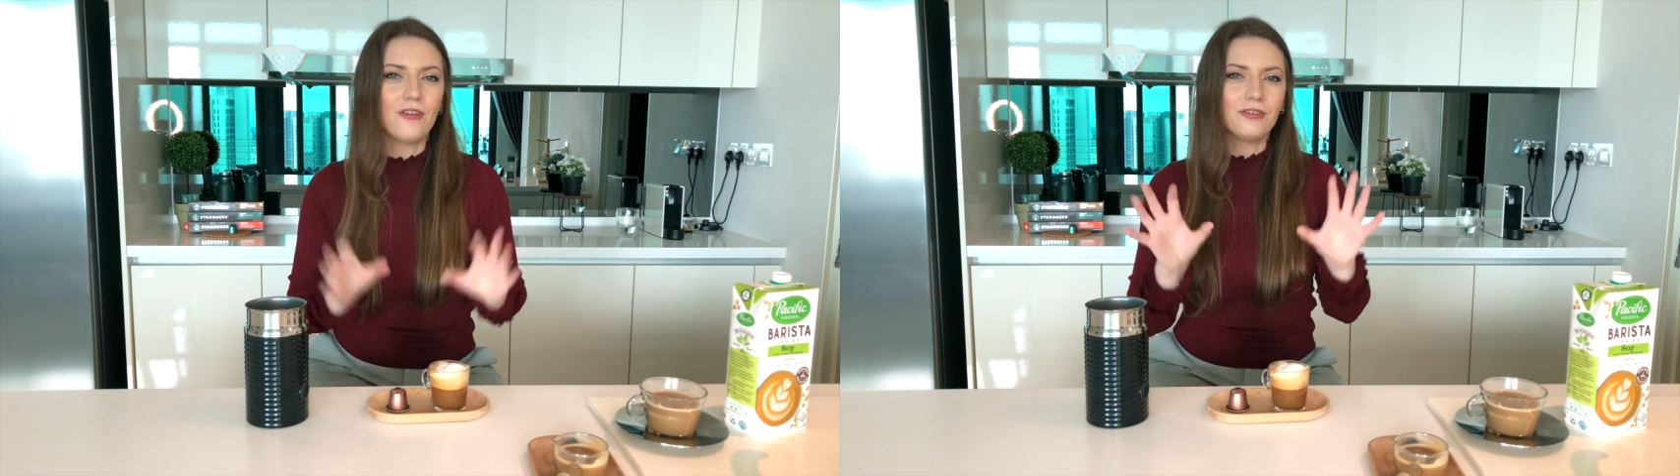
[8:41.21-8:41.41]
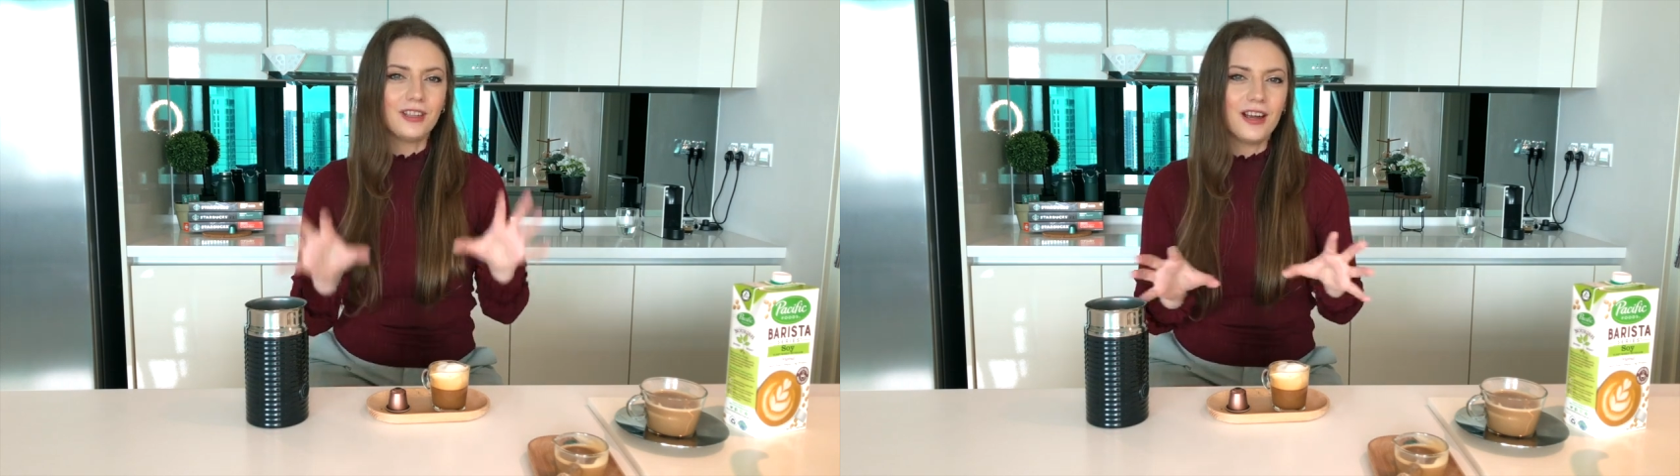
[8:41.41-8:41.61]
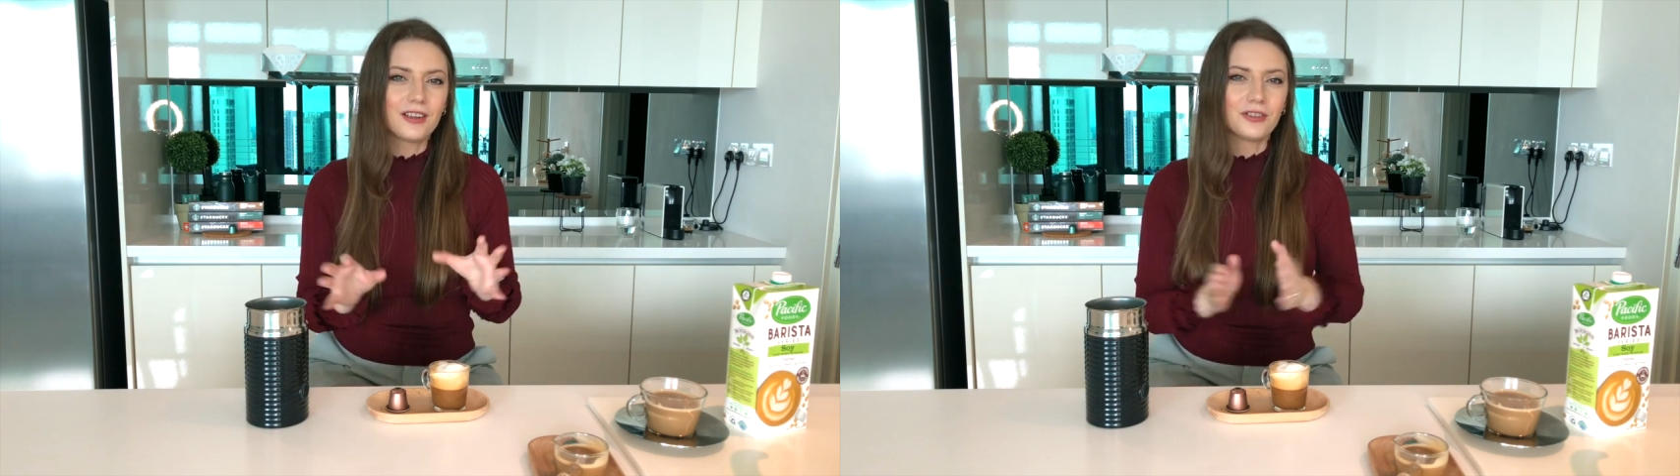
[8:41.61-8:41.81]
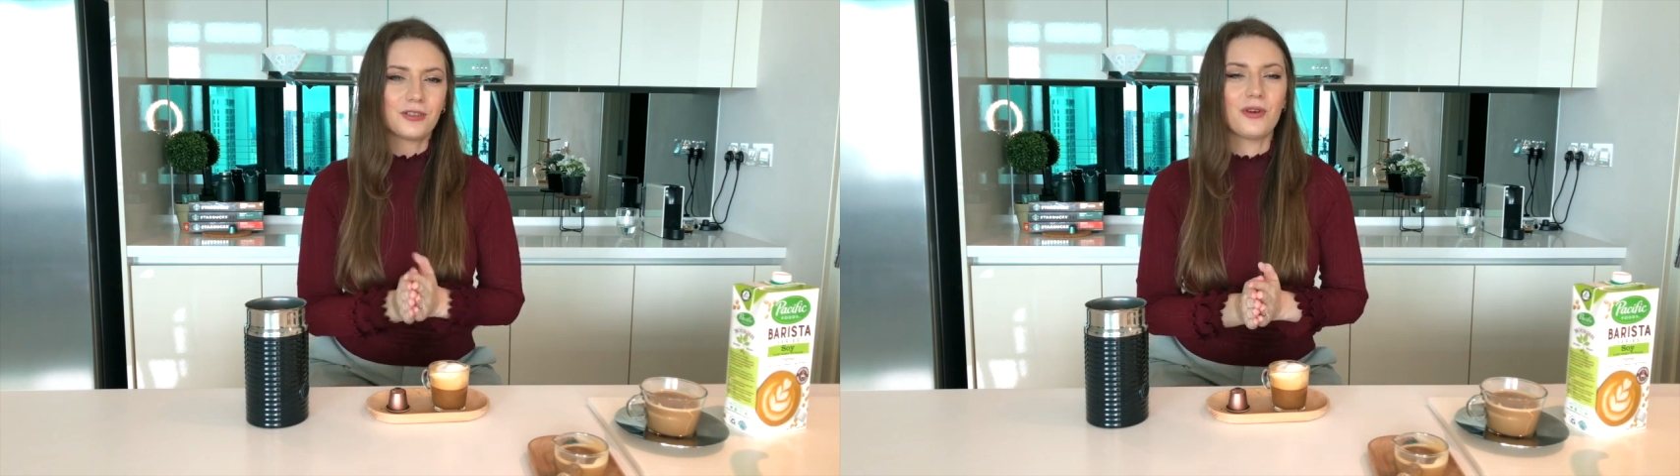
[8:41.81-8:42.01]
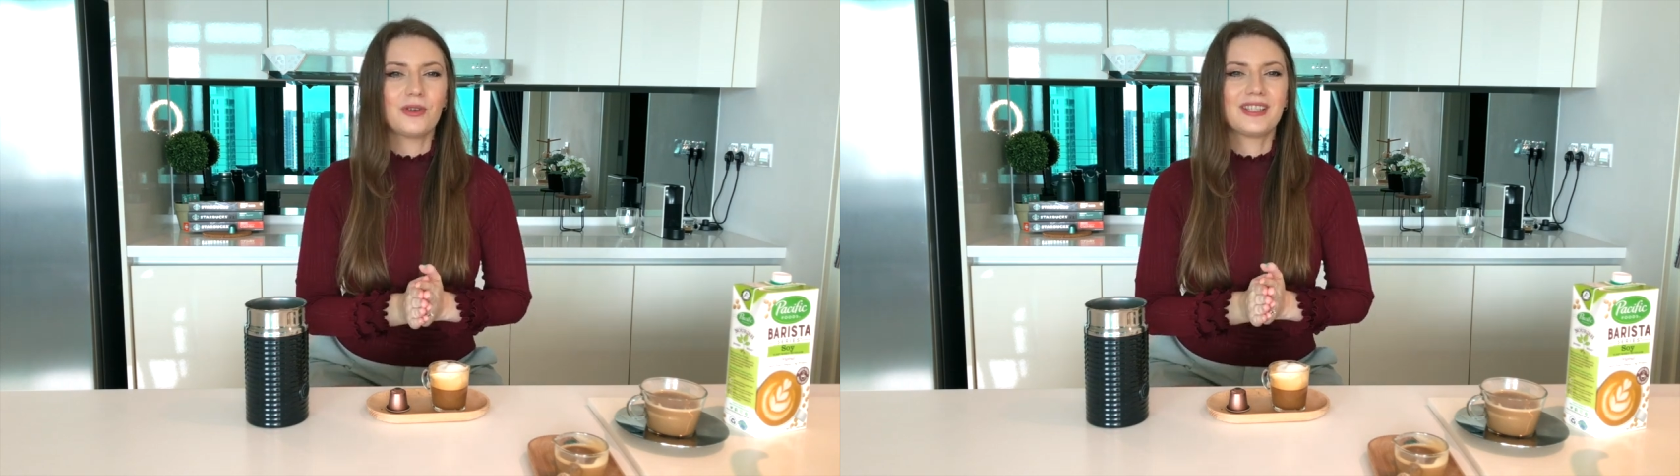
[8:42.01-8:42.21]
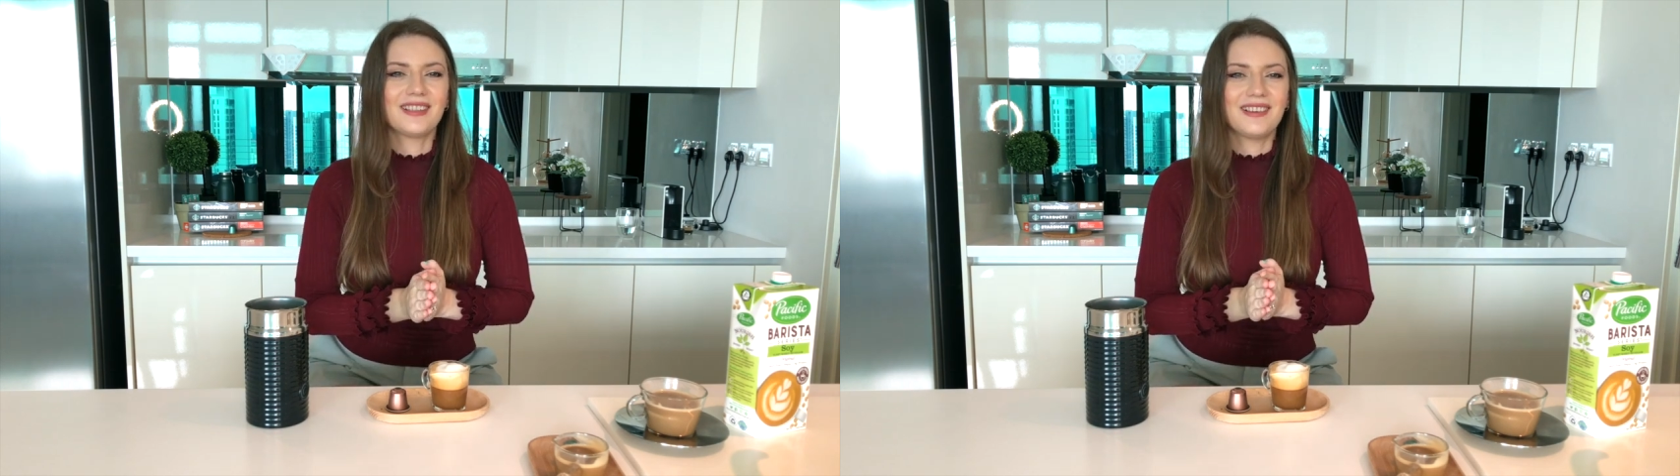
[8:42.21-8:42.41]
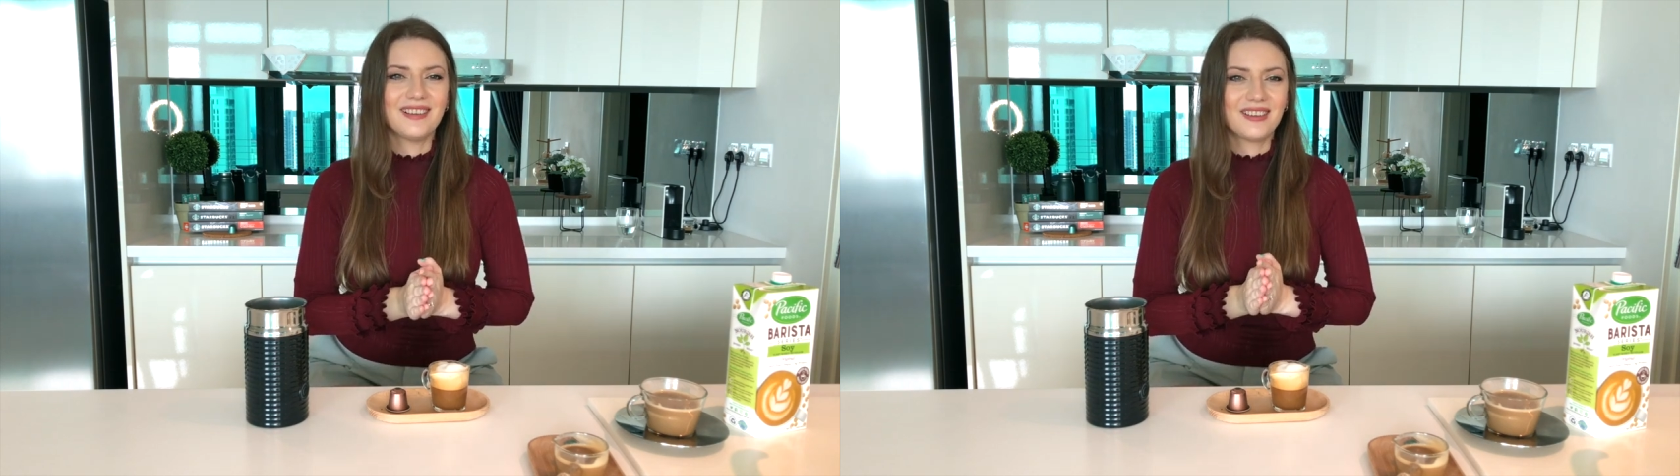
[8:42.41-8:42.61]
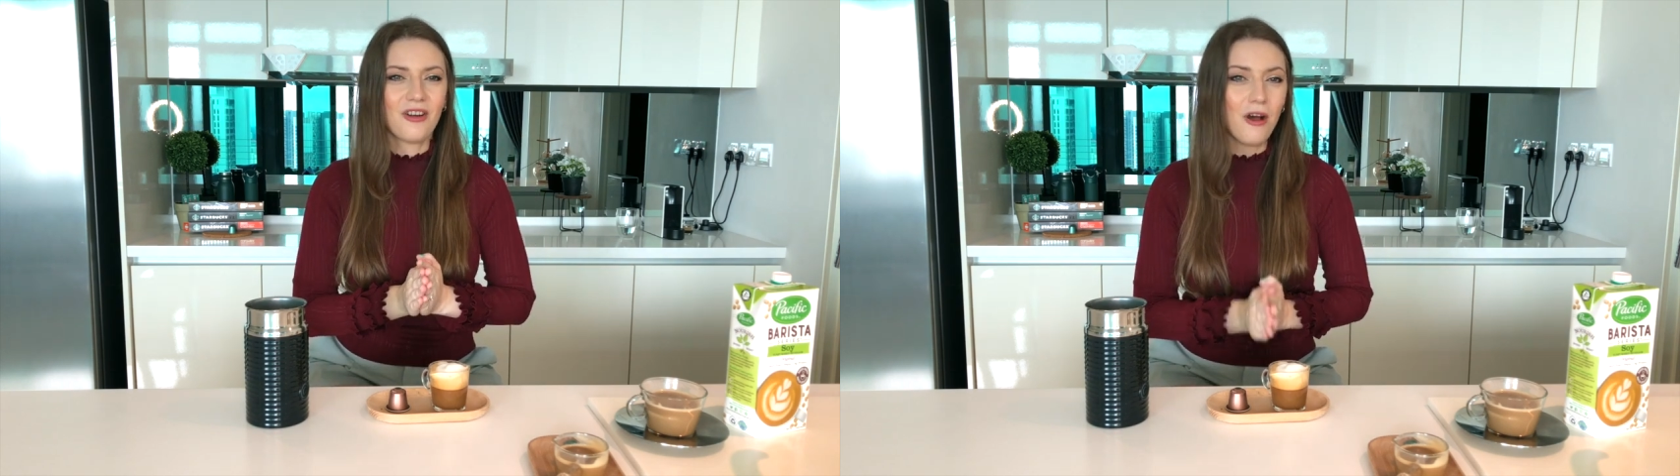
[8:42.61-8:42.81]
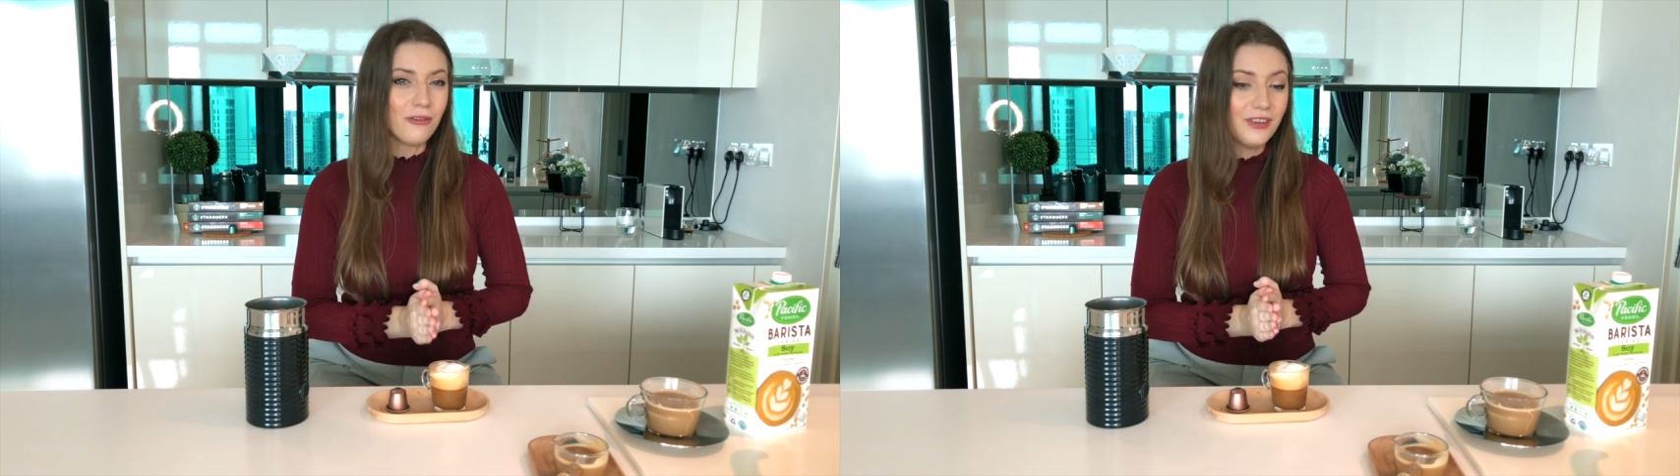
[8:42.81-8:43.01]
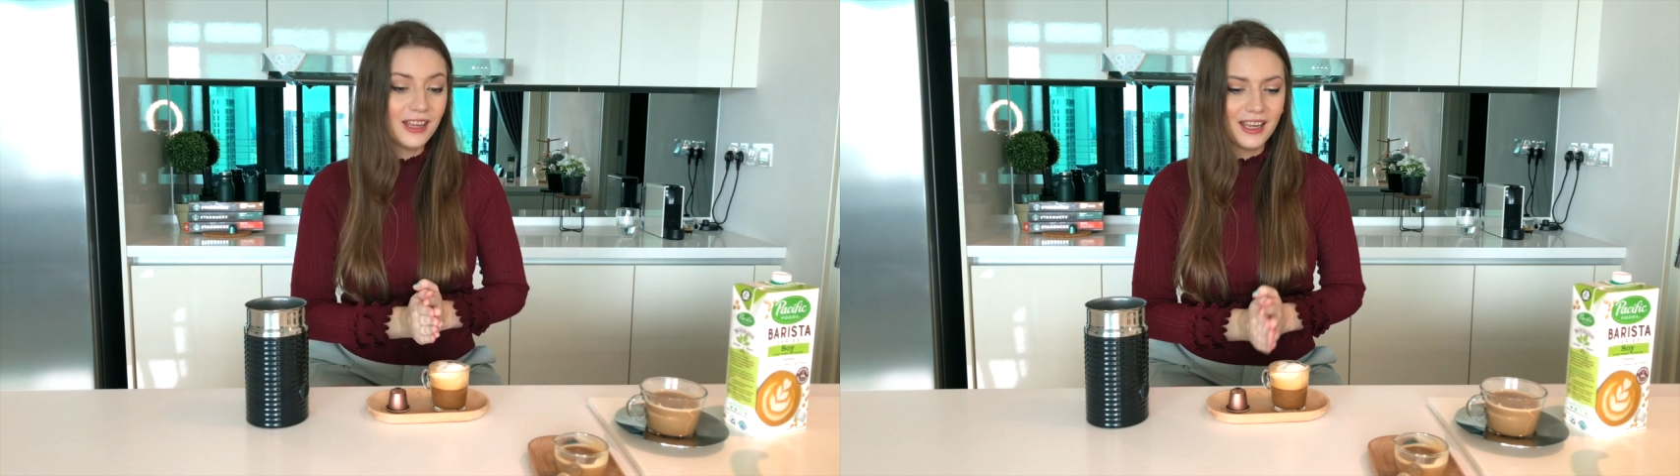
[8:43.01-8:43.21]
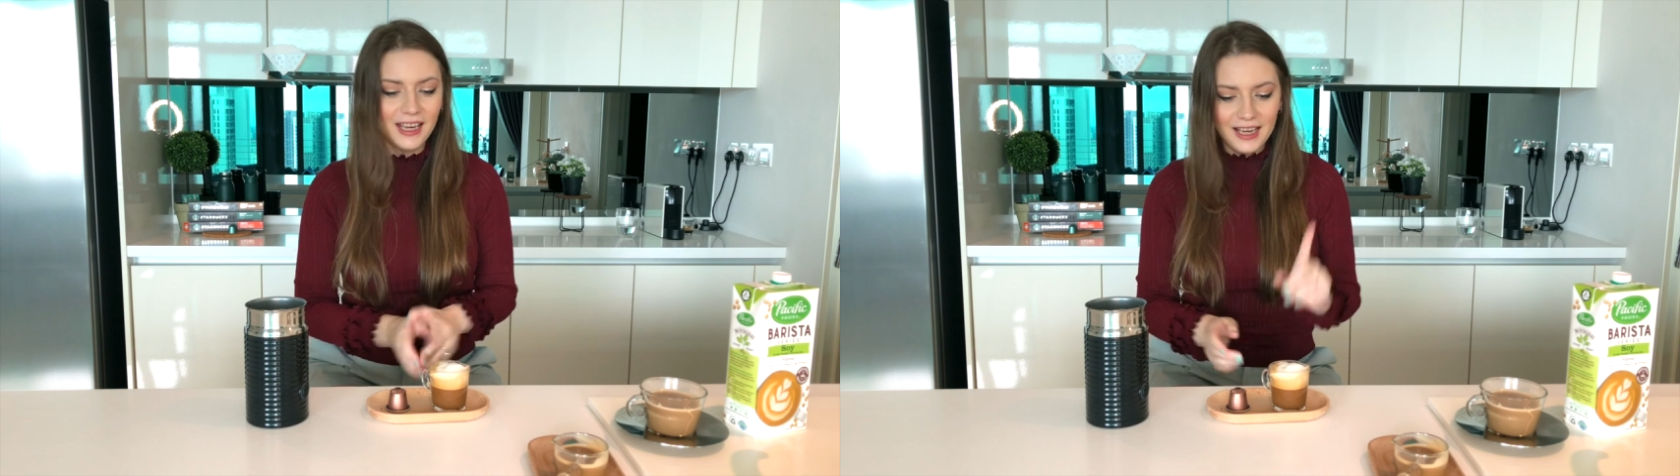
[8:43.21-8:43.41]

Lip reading: of dark roast coffee,